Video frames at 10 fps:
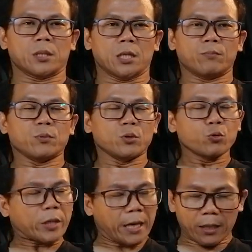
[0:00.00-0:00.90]
If
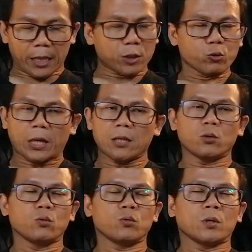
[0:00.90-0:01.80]
you can
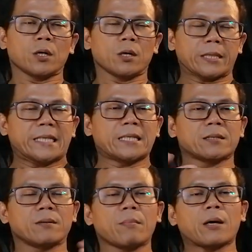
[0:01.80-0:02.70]
do
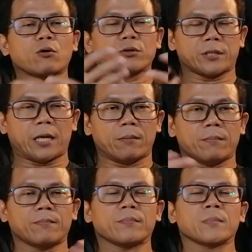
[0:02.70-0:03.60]
it by yourself,
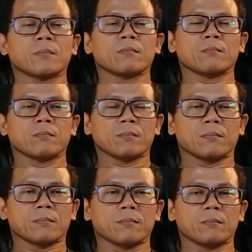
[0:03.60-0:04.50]

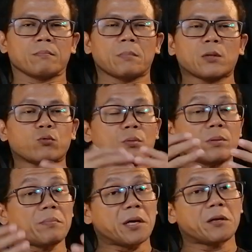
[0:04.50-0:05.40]
but it will
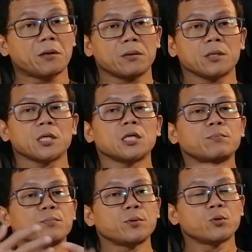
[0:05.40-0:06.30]
be better
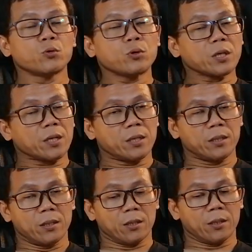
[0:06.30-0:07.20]
if you
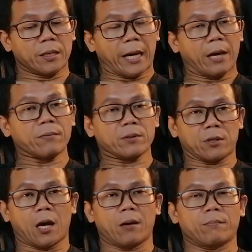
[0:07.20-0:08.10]
have a
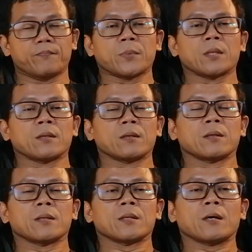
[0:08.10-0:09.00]
time,
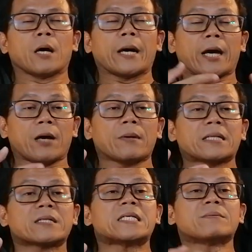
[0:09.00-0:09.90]

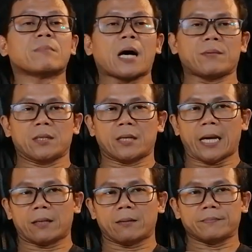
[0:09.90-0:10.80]
have a team. I mean
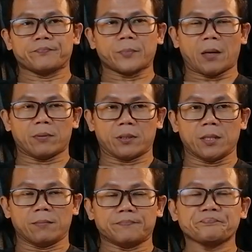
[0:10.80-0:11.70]
that a
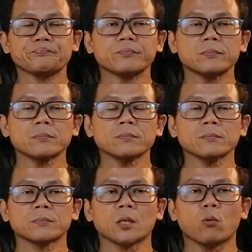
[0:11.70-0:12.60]
team.
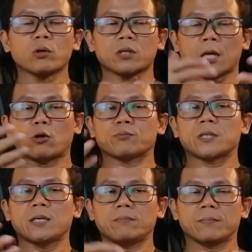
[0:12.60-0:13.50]
What kind of
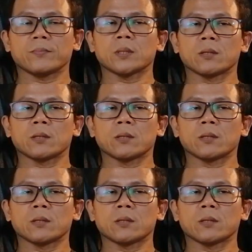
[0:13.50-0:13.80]
team?